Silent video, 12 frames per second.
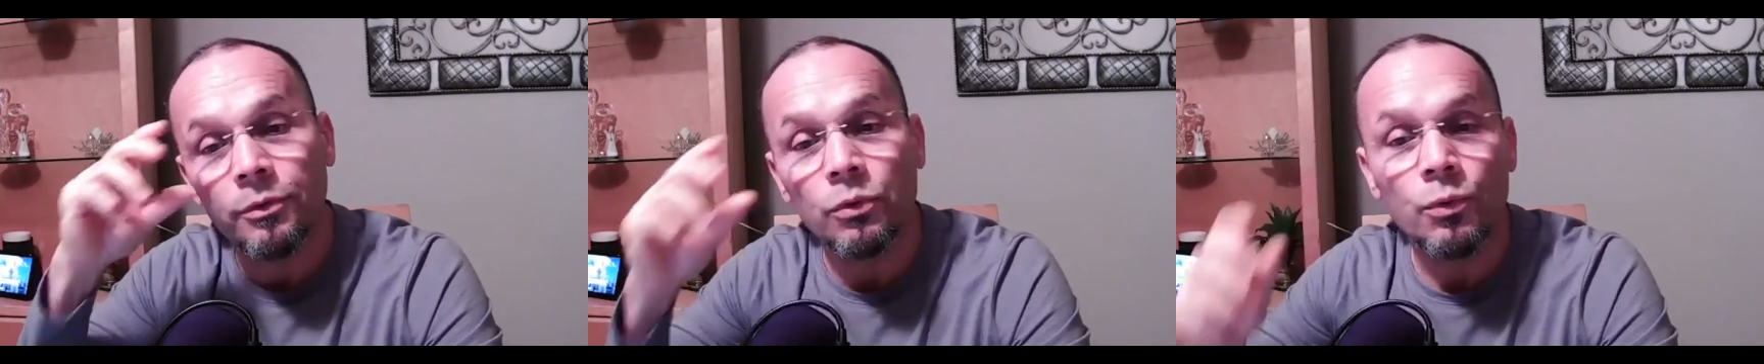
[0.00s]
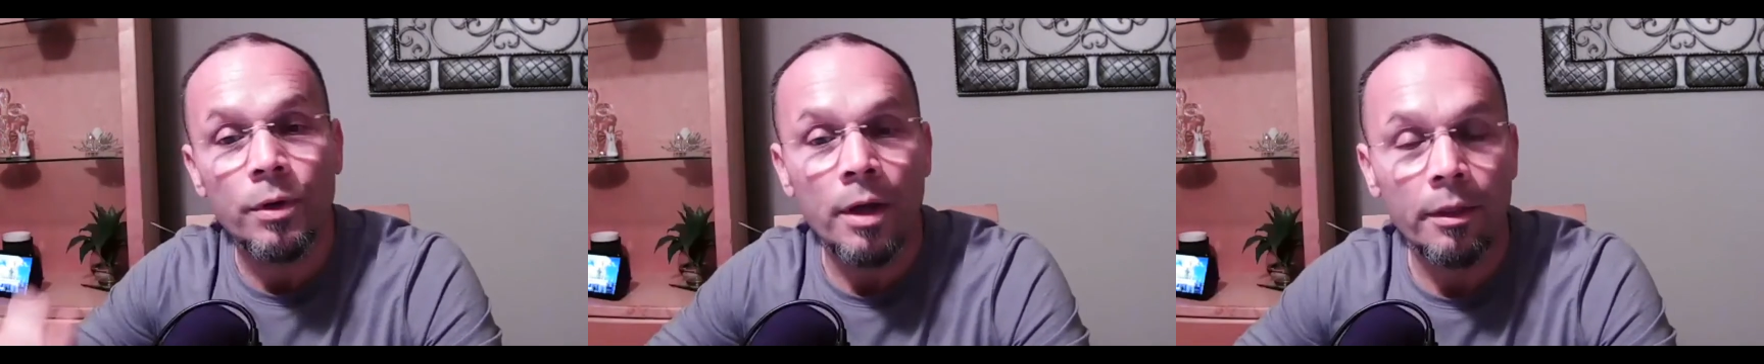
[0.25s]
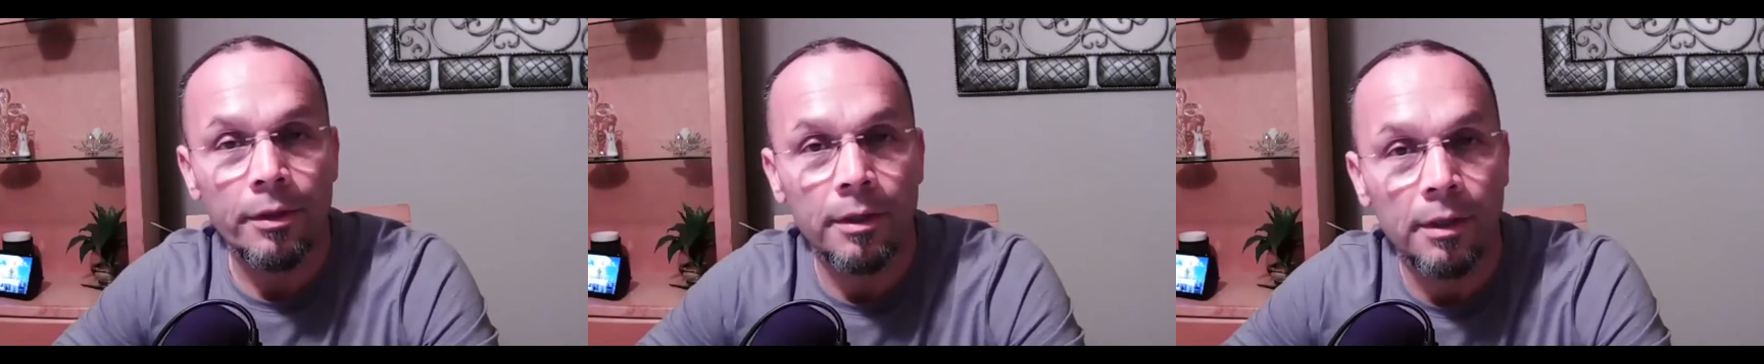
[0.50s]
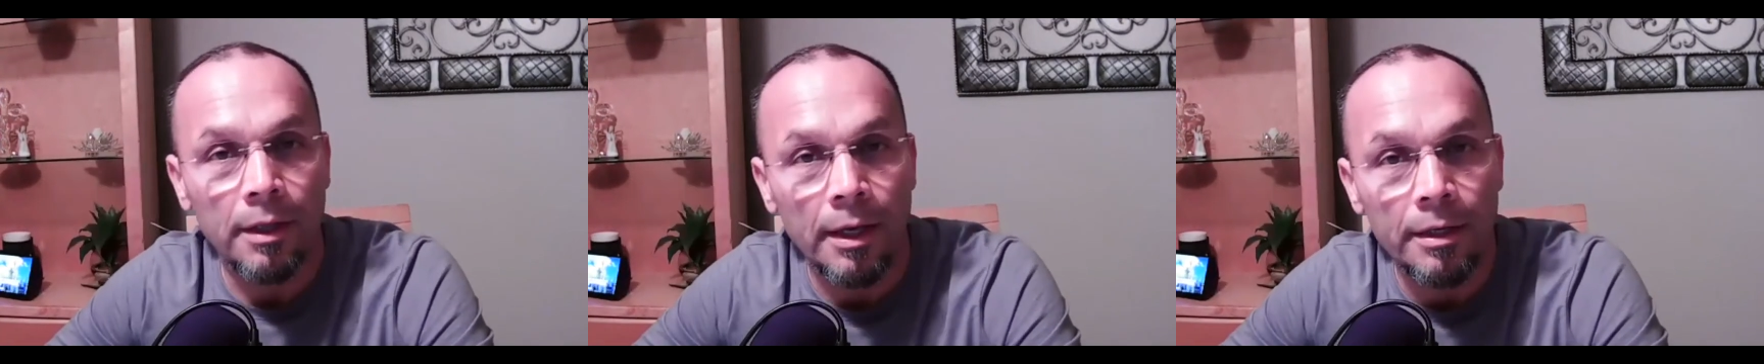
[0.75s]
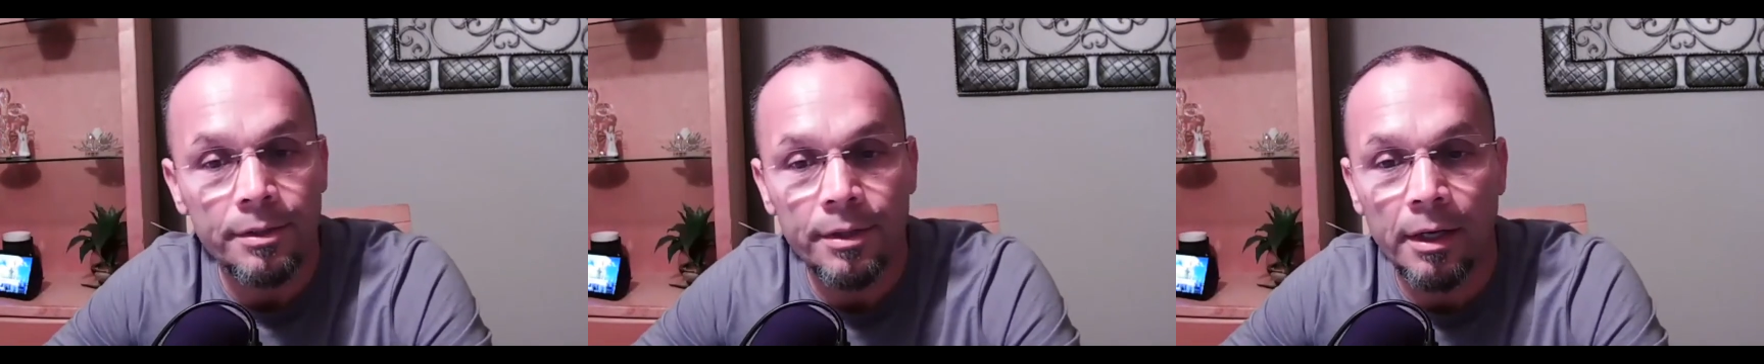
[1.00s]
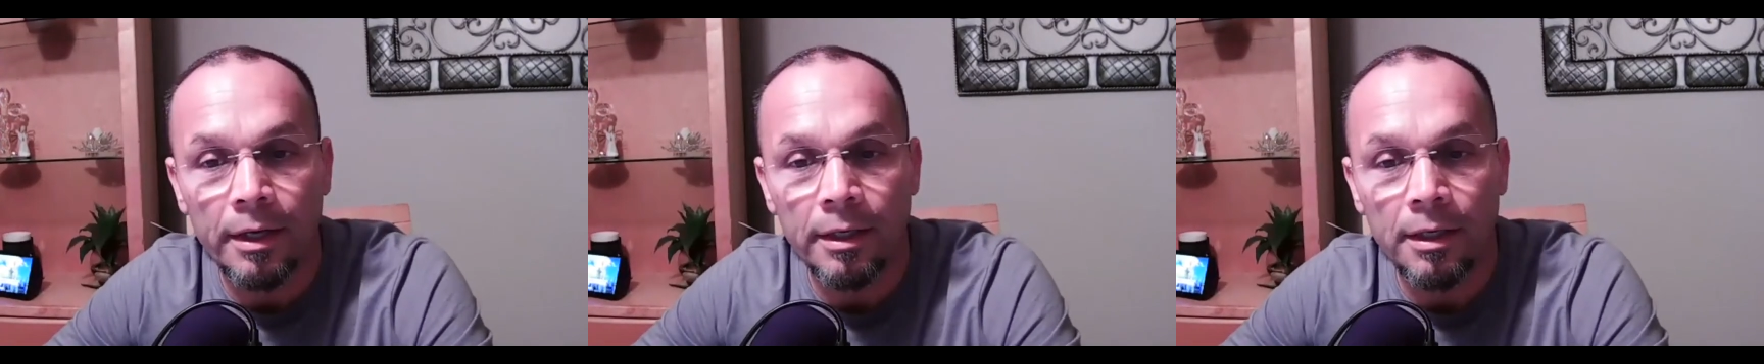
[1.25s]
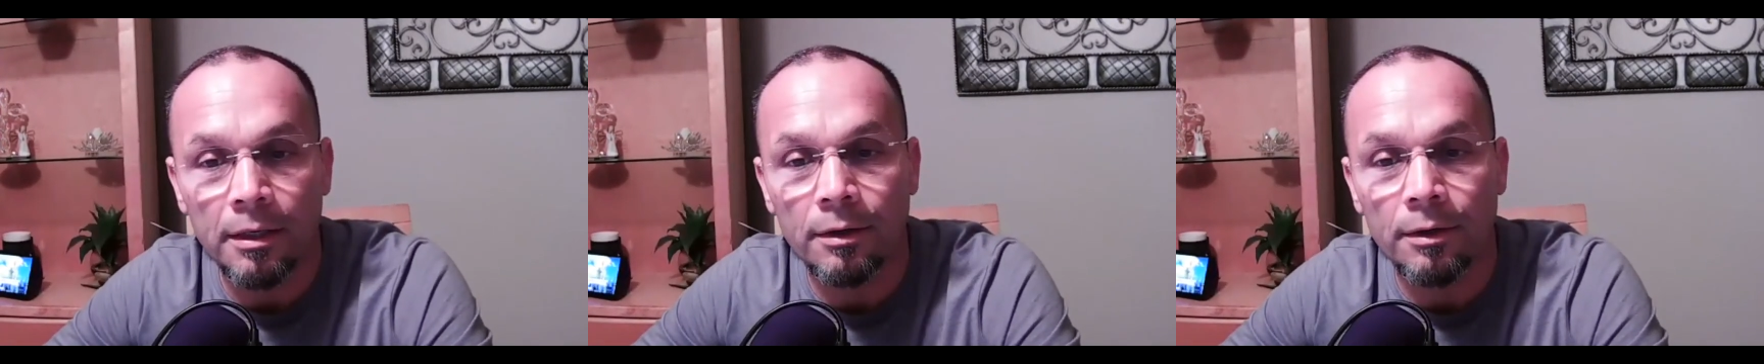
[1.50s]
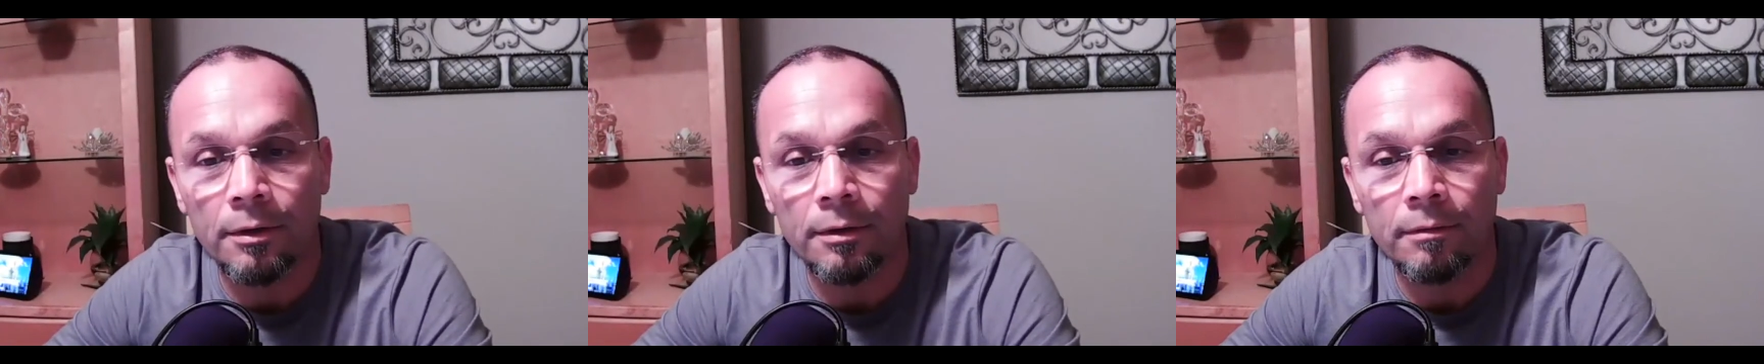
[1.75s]
do nothing as I
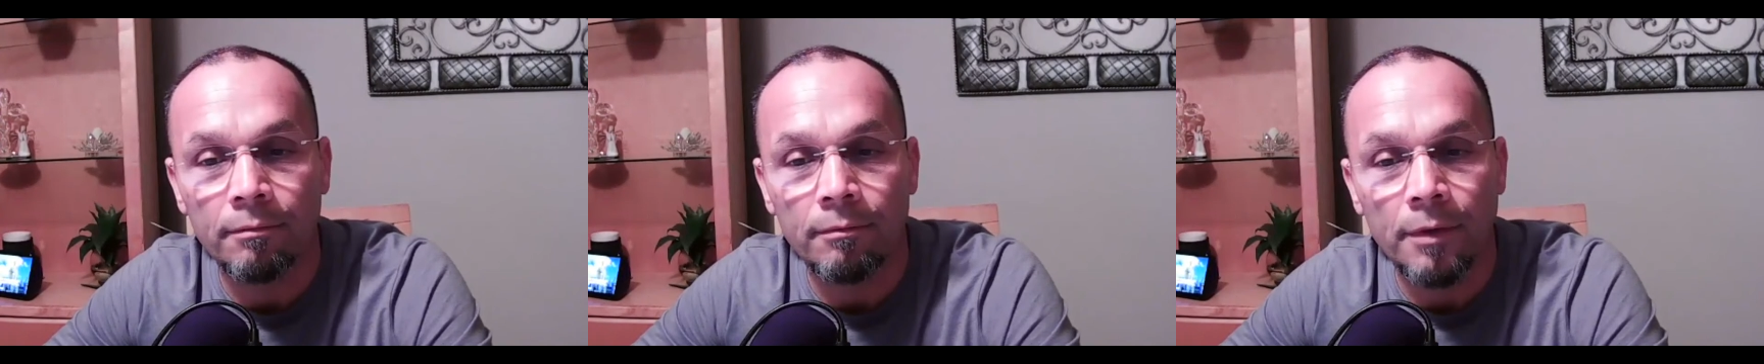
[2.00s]
hear.